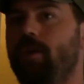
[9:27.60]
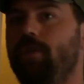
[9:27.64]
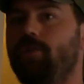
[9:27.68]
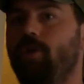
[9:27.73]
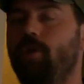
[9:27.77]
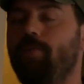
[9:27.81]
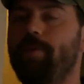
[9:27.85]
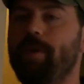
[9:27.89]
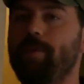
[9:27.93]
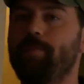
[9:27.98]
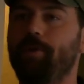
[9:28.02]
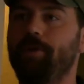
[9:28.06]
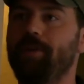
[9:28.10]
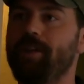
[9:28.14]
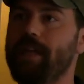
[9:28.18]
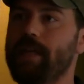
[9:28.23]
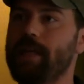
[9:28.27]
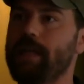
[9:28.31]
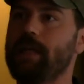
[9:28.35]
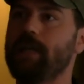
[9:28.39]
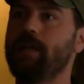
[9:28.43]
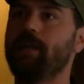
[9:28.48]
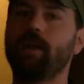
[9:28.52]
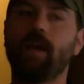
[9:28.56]
So people
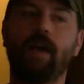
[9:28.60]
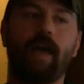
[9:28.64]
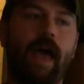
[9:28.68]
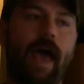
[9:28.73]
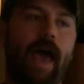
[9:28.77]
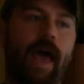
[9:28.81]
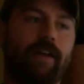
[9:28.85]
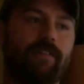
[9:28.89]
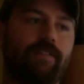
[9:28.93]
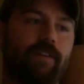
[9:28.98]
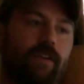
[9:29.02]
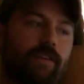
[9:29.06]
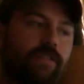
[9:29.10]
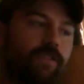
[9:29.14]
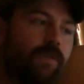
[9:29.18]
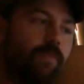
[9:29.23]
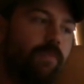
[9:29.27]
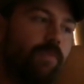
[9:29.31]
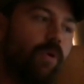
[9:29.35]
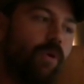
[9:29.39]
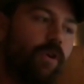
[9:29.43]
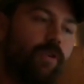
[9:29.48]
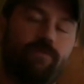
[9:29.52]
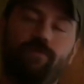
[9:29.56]
needed access to
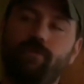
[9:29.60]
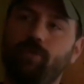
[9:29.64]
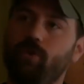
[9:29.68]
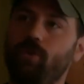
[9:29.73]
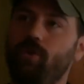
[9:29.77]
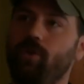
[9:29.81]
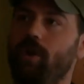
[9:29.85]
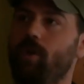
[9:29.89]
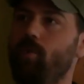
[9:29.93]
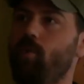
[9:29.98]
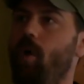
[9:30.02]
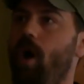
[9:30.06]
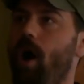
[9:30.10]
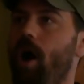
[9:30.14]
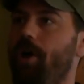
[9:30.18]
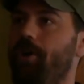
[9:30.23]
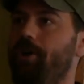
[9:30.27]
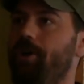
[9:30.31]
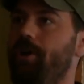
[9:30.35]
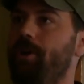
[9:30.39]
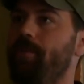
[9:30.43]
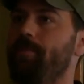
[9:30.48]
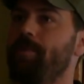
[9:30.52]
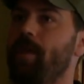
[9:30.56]
more food and
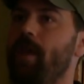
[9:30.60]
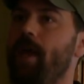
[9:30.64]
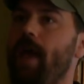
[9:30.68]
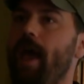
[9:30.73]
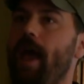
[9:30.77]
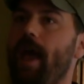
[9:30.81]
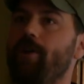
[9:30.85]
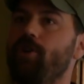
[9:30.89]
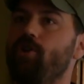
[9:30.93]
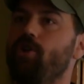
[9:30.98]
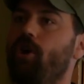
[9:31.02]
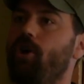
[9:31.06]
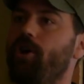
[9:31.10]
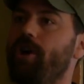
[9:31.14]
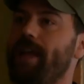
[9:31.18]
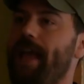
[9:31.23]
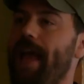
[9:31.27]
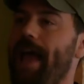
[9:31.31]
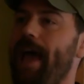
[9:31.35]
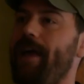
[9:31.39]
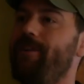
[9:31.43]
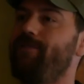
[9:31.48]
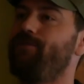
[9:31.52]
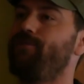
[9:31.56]
water, and you already
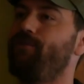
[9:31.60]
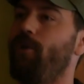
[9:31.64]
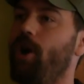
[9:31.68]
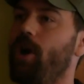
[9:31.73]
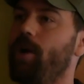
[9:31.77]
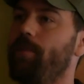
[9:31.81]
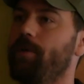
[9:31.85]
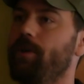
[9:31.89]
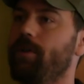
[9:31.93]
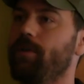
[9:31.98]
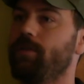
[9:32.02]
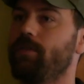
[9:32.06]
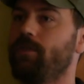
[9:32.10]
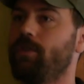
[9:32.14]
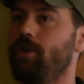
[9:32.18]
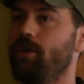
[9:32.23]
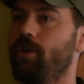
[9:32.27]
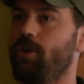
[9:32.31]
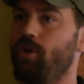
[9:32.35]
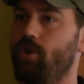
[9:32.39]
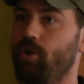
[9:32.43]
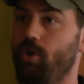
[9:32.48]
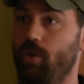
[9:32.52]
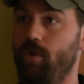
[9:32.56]
had farmers
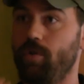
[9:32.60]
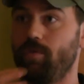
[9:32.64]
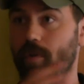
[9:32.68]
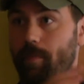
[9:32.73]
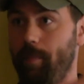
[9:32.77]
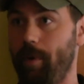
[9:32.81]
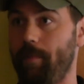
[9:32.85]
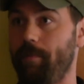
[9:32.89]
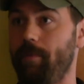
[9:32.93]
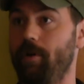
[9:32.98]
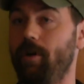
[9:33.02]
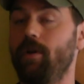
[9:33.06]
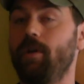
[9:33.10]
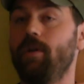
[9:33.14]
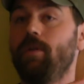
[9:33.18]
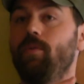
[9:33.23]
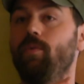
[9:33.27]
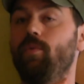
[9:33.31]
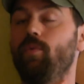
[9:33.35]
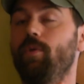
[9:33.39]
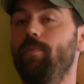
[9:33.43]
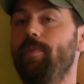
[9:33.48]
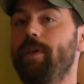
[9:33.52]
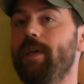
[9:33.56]
who, remember,
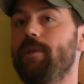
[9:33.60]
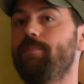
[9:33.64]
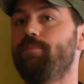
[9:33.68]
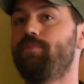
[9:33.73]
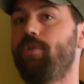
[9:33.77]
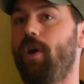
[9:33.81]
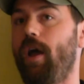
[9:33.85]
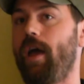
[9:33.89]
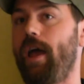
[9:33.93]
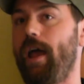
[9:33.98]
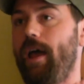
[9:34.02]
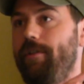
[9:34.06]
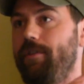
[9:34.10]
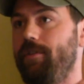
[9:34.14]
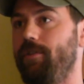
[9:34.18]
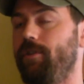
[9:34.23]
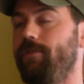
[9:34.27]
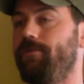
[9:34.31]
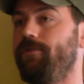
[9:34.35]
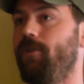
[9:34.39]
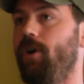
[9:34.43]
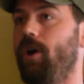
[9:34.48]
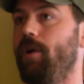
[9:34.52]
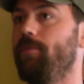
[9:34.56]
were being had
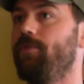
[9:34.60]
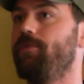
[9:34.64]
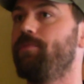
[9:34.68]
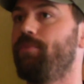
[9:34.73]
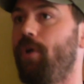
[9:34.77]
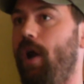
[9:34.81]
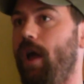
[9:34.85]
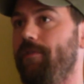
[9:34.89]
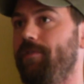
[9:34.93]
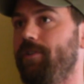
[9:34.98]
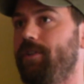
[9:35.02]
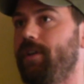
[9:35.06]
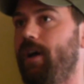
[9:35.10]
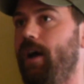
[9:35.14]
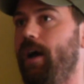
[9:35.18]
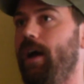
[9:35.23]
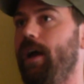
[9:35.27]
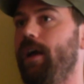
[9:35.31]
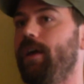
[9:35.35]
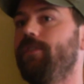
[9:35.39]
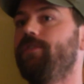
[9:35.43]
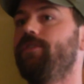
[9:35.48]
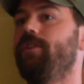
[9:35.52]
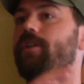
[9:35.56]
their farms
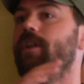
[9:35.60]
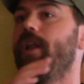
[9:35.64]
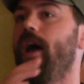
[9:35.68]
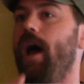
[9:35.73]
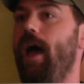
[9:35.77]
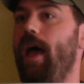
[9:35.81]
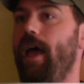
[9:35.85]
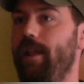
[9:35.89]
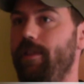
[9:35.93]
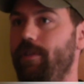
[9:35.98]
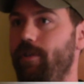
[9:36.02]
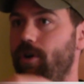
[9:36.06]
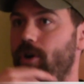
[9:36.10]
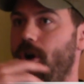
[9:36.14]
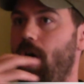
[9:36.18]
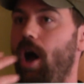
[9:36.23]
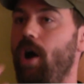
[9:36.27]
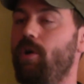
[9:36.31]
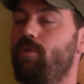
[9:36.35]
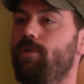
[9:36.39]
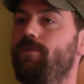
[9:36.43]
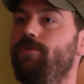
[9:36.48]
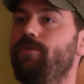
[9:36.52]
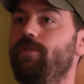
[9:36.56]
privatized and, not, and their
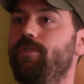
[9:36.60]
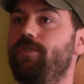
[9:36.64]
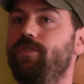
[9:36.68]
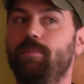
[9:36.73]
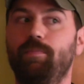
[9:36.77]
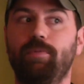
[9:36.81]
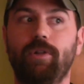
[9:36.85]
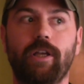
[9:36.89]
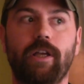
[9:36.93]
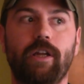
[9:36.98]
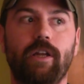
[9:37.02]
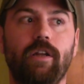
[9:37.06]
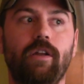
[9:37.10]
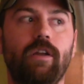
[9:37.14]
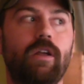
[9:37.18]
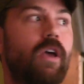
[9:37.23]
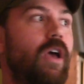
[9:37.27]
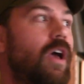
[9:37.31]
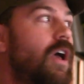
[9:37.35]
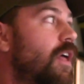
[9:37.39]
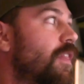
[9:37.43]
aquifers depleted.